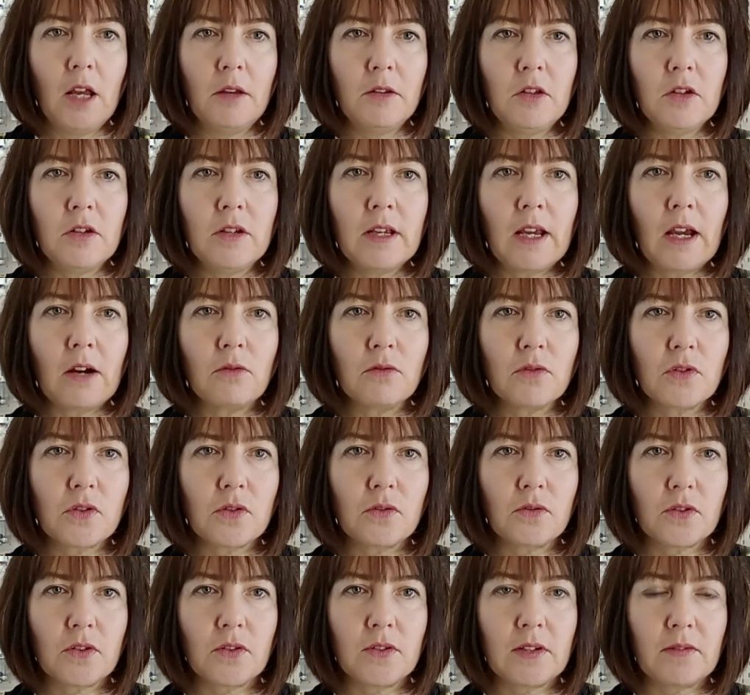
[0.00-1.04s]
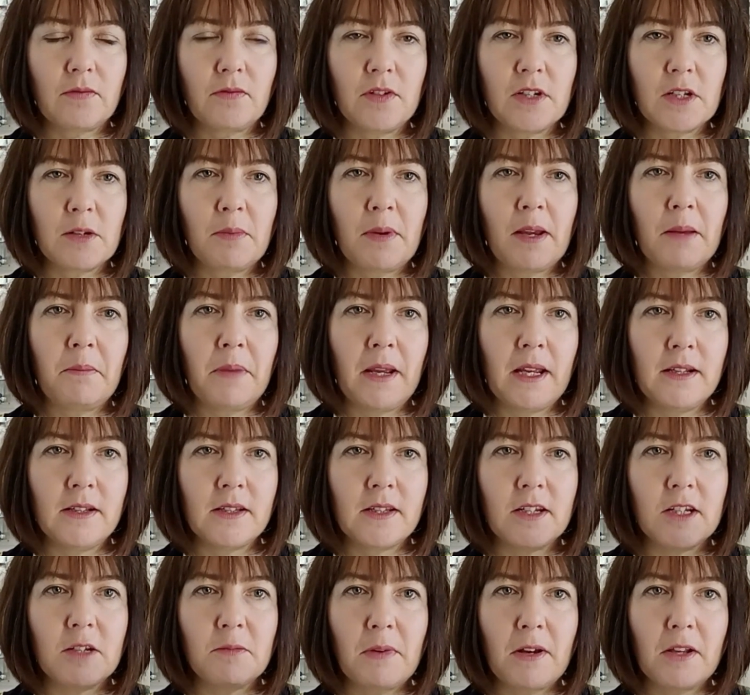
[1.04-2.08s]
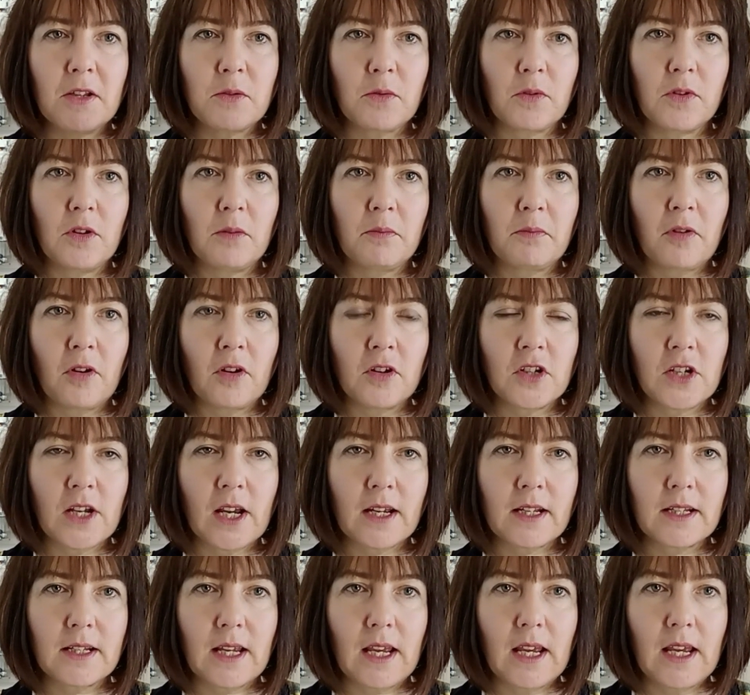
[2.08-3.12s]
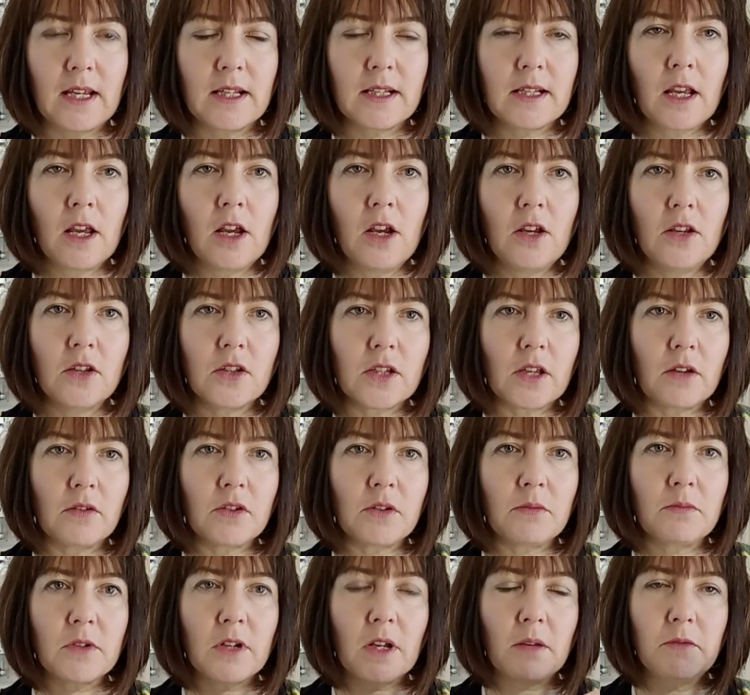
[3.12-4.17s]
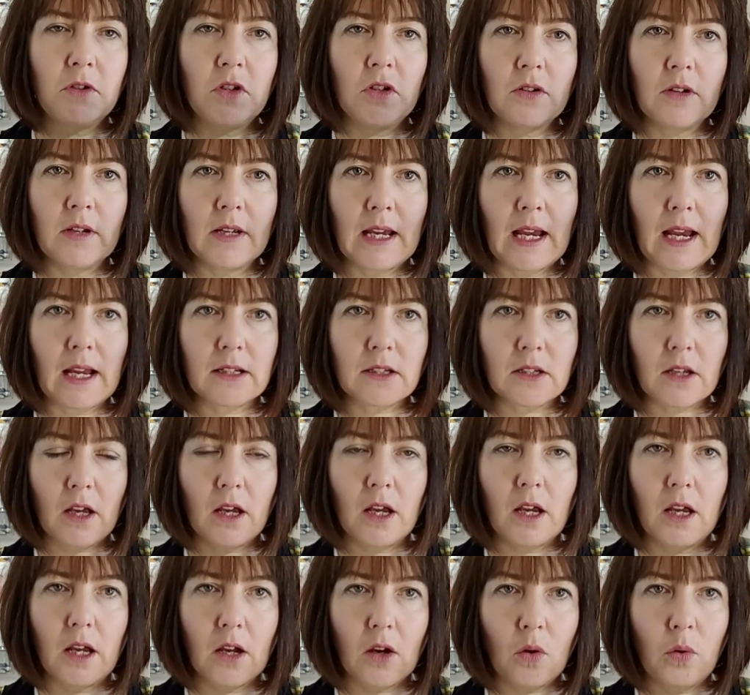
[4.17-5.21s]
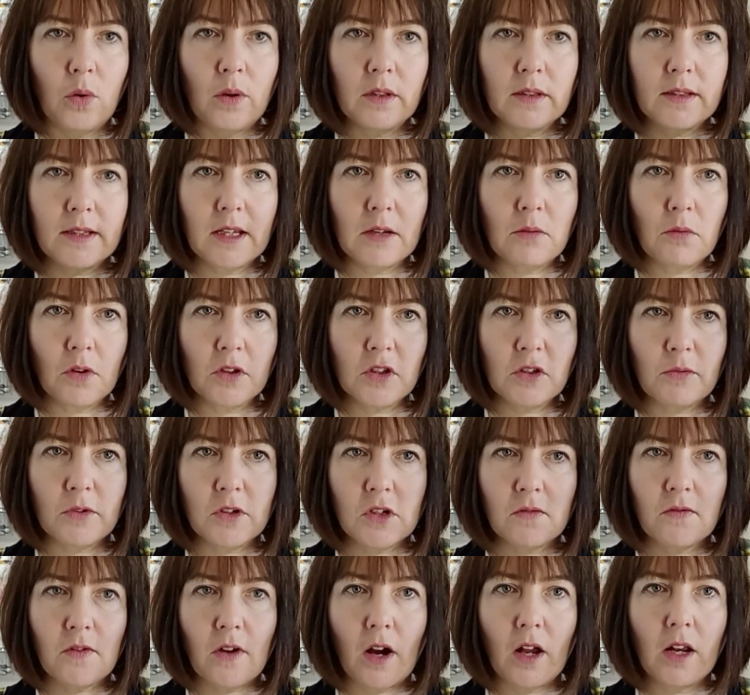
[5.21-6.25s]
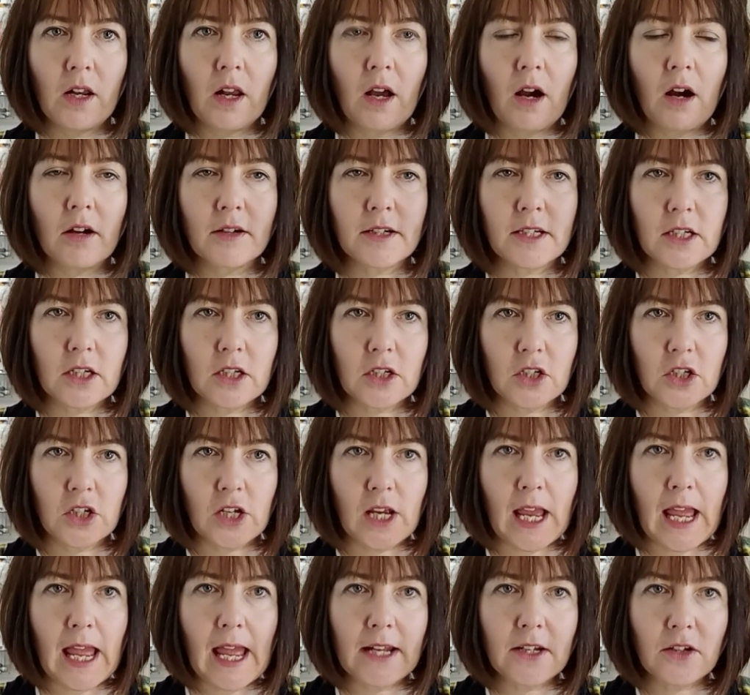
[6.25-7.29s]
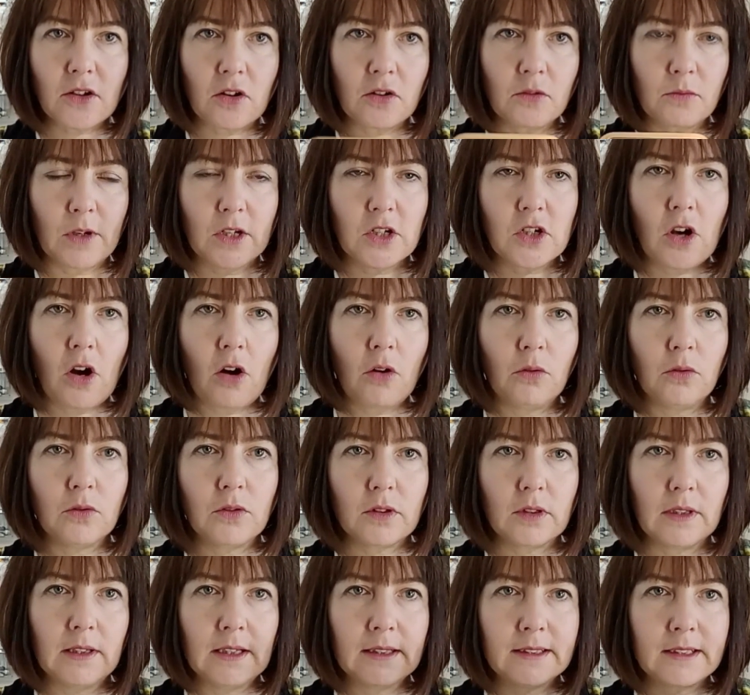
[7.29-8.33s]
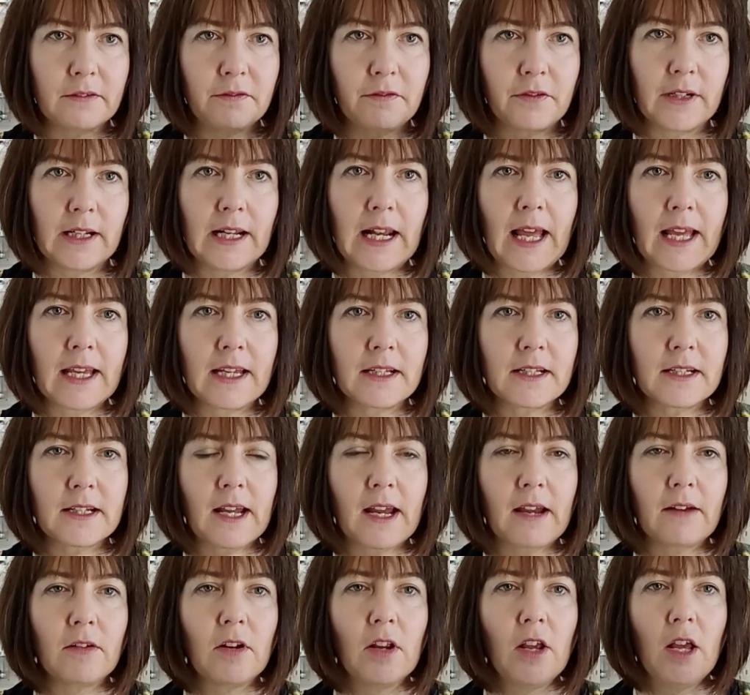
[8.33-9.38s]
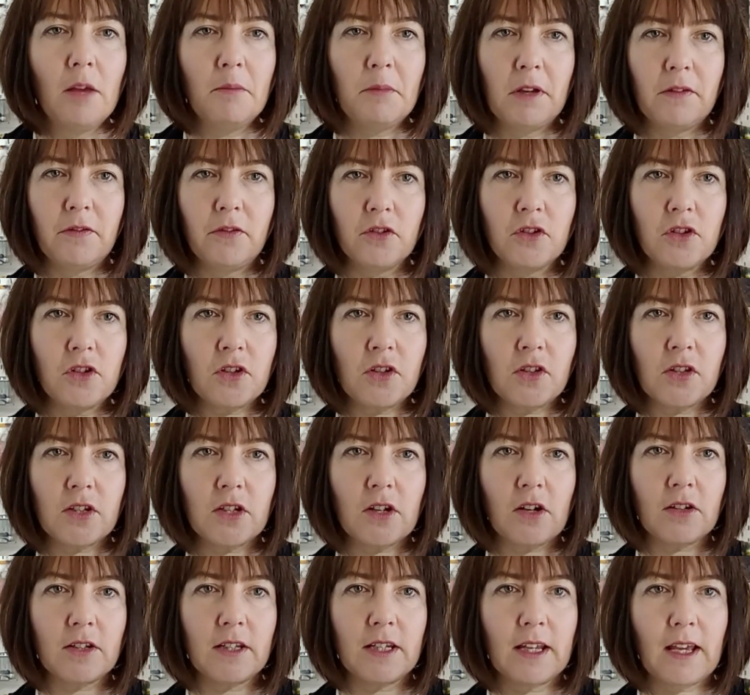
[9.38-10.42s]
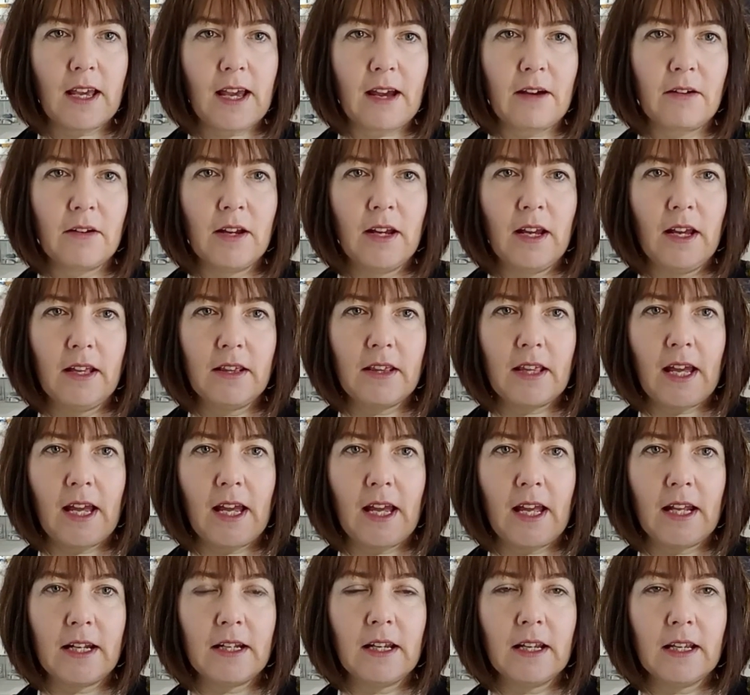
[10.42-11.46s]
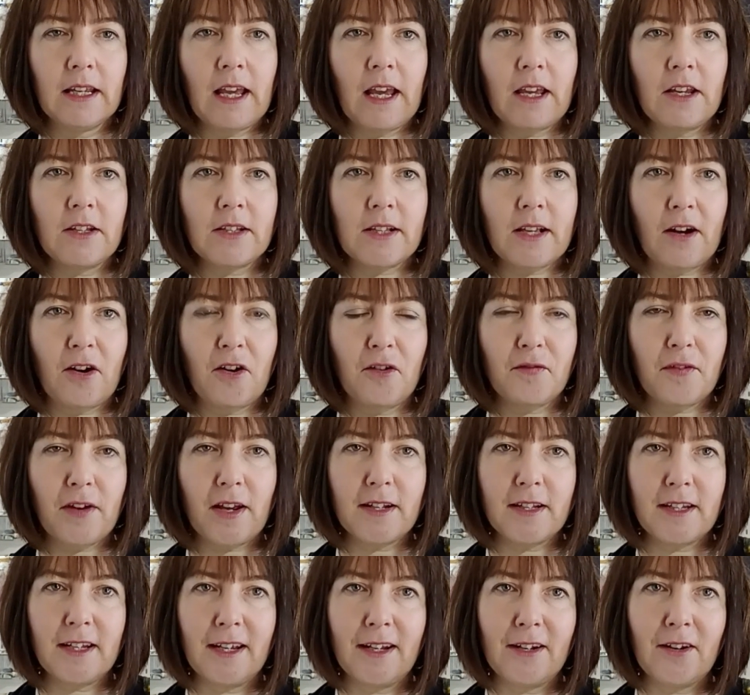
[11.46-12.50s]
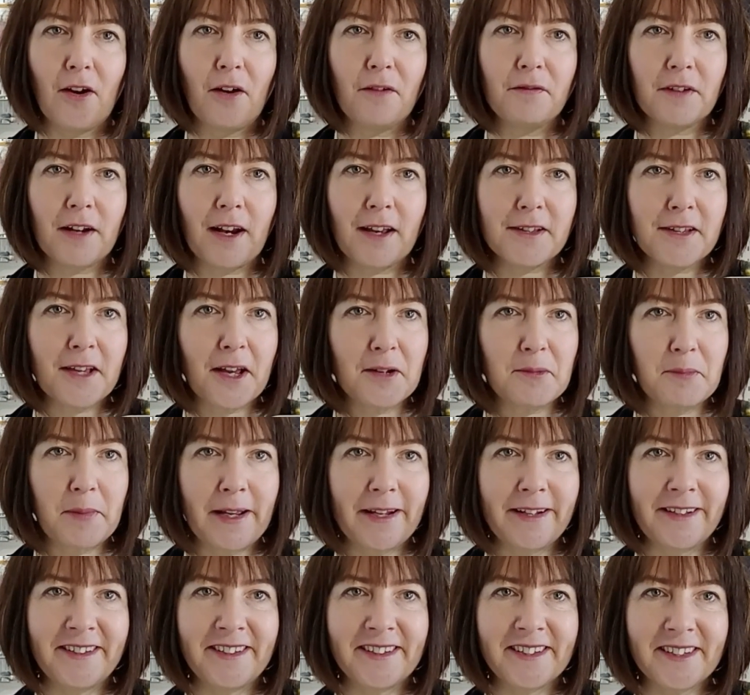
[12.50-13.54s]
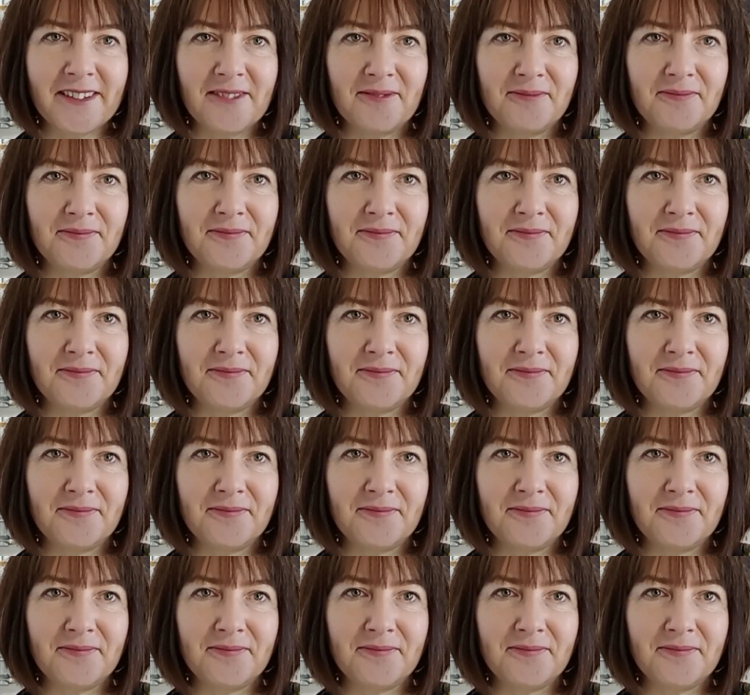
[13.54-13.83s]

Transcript: You can get all sorts of different pins. It depends what your project is. So sometimes you can get uh, quilting ones which have got a larger head on, which hold different layers down. But if you're just starting out, then get yourself a tin of glass head pins.